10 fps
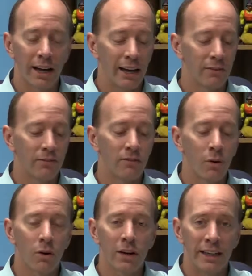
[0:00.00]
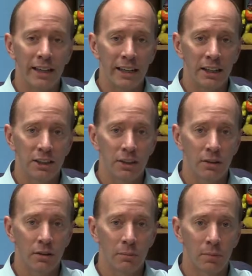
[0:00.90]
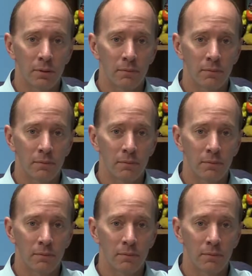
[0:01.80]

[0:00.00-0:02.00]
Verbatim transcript: I have 4 in each group.